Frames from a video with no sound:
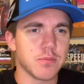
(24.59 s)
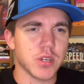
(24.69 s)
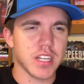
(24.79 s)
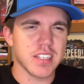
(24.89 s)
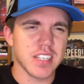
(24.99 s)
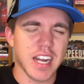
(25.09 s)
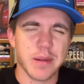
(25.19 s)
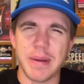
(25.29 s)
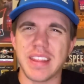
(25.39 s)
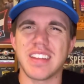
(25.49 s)
We're going to talk
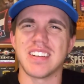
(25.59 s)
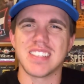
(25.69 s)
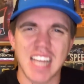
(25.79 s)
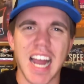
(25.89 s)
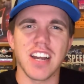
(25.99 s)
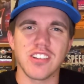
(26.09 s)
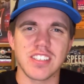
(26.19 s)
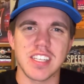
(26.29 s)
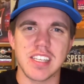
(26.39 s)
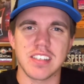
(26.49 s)
about their entire
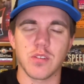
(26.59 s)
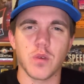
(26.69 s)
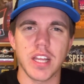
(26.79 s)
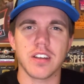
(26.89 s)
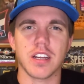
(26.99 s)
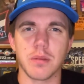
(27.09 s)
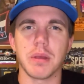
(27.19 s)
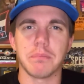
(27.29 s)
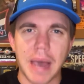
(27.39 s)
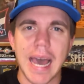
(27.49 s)
season and why they're going to
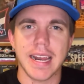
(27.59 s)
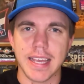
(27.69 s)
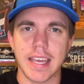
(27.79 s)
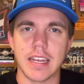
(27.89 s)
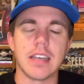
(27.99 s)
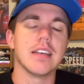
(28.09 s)
be bad again.